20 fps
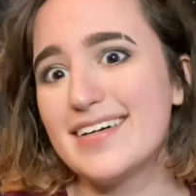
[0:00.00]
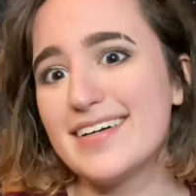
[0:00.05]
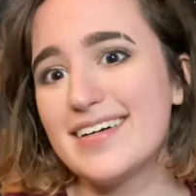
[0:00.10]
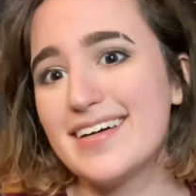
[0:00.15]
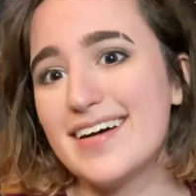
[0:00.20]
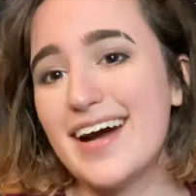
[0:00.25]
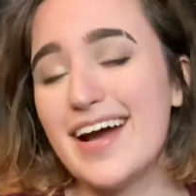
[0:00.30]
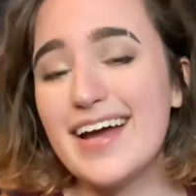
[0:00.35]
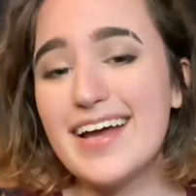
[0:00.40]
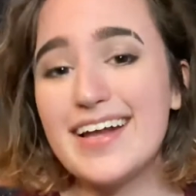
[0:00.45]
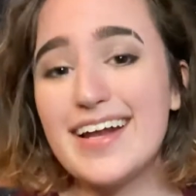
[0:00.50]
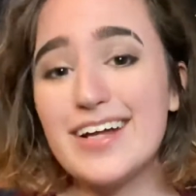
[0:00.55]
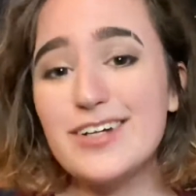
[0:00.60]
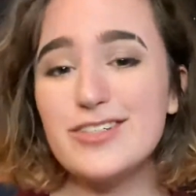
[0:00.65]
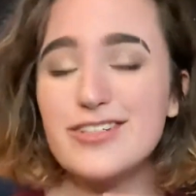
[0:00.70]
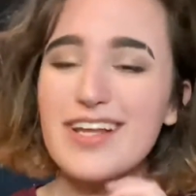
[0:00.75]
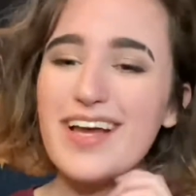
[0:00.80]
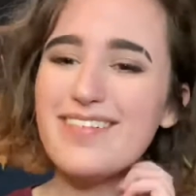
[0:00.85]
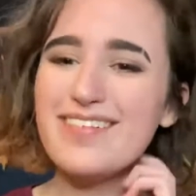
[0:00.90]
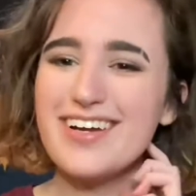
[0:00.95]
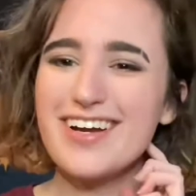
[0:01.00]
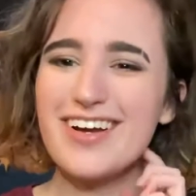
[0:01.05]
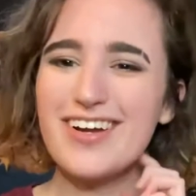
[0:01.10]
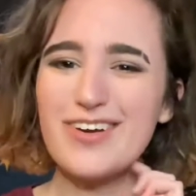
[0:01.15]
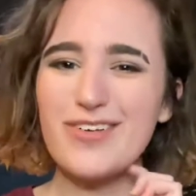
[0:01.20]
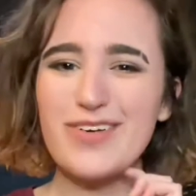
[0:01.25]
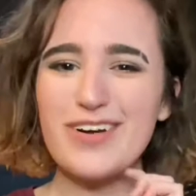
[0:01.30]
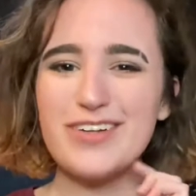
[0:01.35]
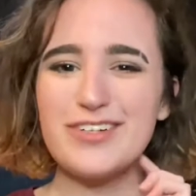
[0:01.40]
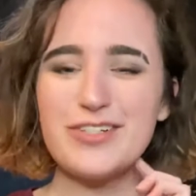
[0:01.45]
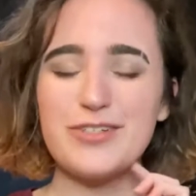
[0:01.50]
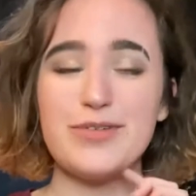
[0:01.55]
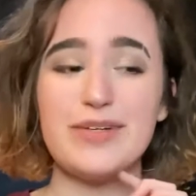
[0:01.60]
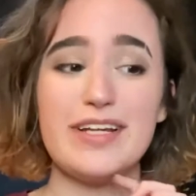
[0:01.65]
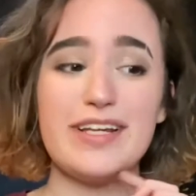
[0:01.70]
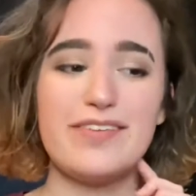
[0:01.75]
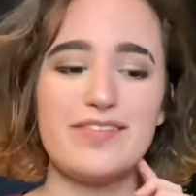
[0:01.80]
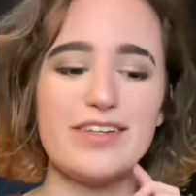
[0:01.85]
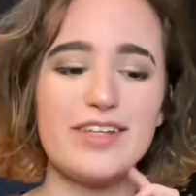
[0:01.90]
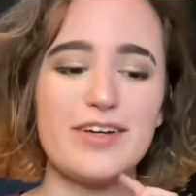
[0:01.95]
And I just haven't gotten around to it,
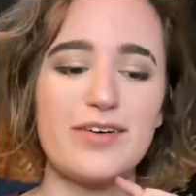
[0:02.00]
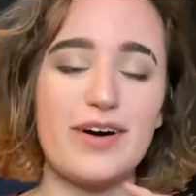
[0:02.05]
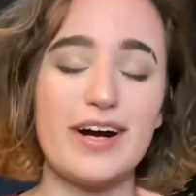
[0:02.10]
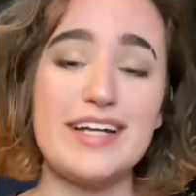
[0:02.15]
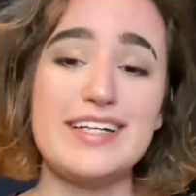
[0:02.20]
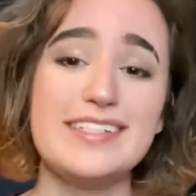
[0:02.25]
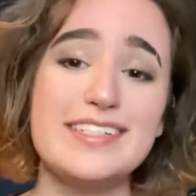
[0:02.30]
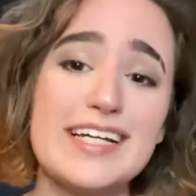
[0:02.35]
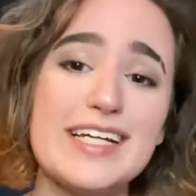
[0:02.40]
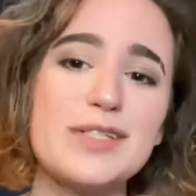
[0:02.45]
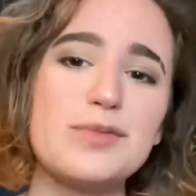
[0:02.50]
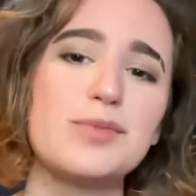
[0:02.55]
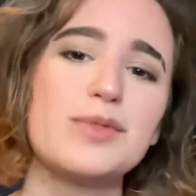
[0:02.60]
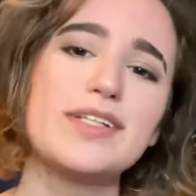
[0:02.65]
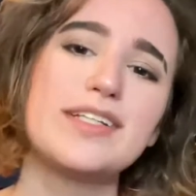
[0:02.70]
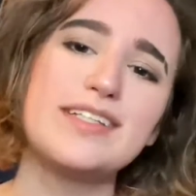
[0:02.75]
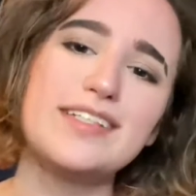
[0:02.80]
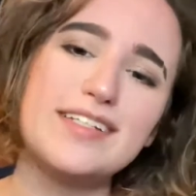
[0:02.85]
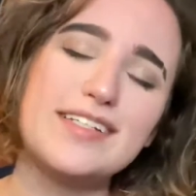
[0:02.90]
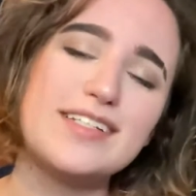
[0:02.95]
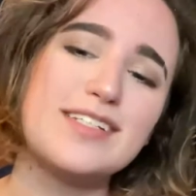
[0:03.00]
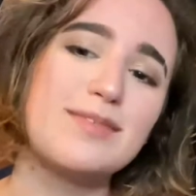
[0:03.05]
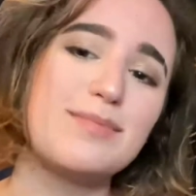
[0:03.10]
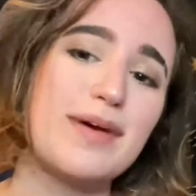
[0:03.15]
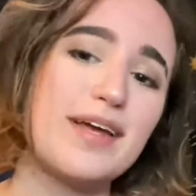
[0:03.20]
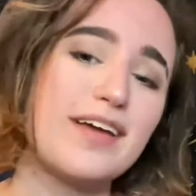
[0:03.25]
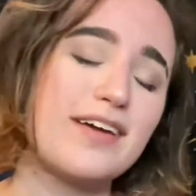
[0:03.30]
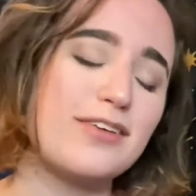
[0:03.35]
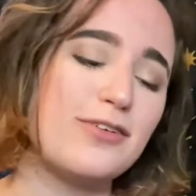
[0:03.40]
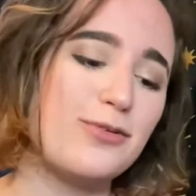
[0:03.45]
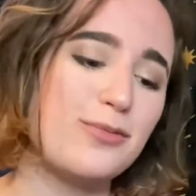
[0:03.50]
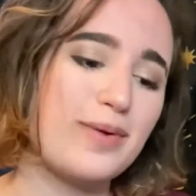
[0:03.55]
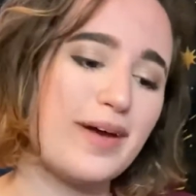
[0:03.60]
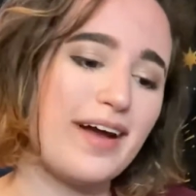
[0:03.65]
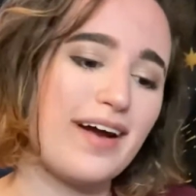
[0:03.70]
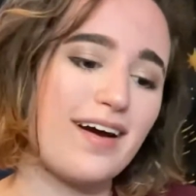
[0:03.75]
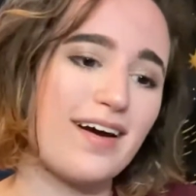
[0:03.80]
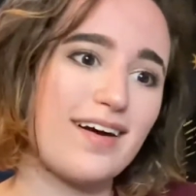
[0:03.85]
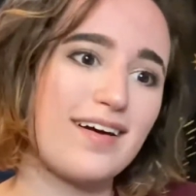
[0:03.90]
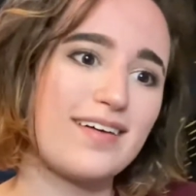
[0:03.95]
even though I desperately need to make a new
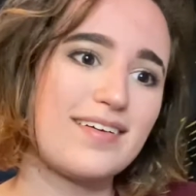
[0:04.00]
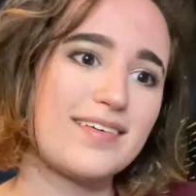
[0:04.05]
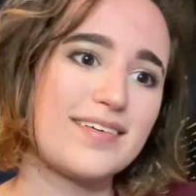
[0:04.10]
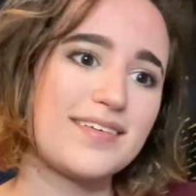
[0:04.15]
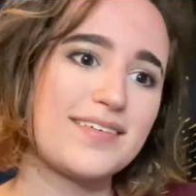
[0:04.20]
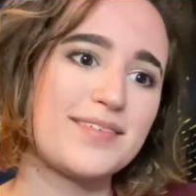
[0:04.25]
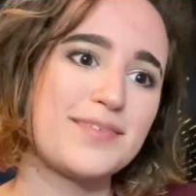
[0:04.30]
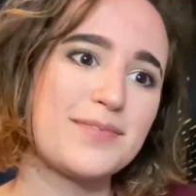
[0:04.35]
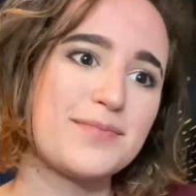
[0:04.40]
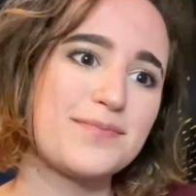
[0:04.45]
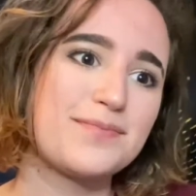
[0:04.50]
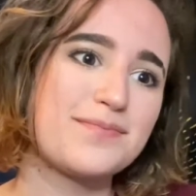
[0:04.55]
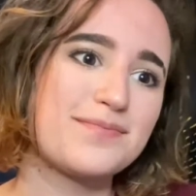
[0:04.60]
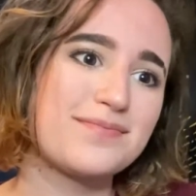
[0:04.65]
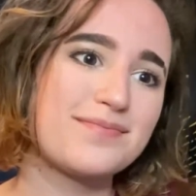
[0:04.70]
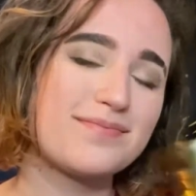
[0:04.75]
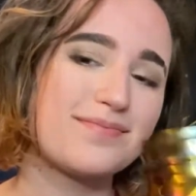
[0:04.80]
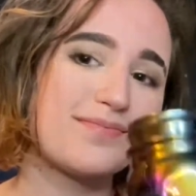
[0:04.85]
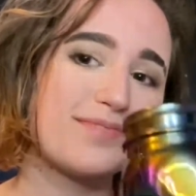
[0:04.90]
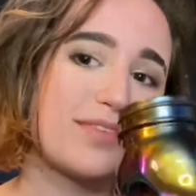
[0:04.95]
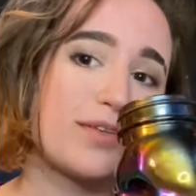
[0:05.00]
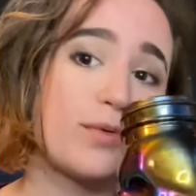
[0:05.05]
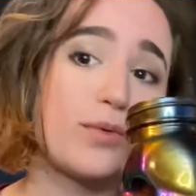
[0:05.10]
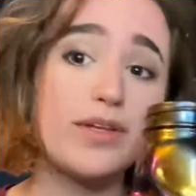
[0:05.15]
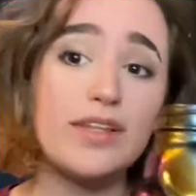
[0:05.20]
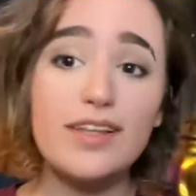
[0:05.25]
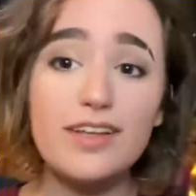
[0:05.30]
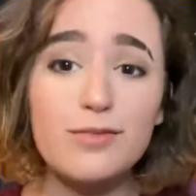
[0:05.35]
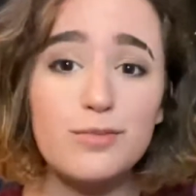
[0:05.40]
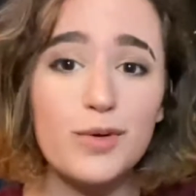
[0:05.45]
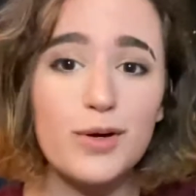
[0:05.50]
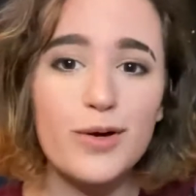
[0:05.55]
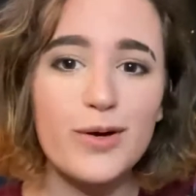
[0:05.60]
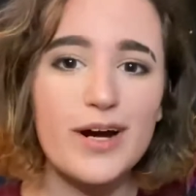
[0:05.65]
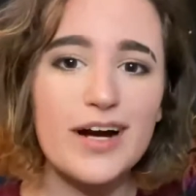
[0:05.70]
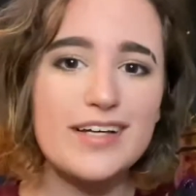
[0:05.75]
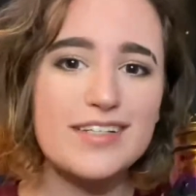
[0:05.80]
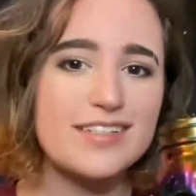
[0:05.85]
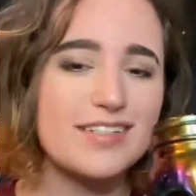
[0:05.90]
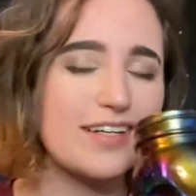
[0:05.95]
pair. We love
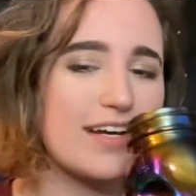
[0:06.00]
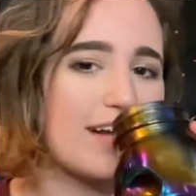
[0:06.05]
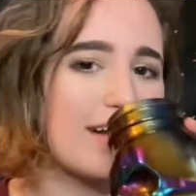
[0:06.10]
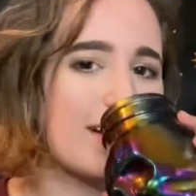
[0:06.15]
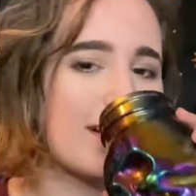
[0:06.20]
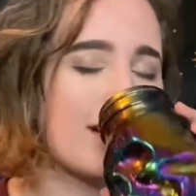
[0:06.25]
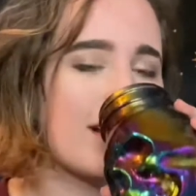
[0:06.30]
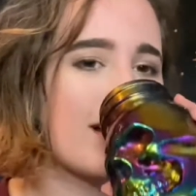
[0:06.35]
procrastinating.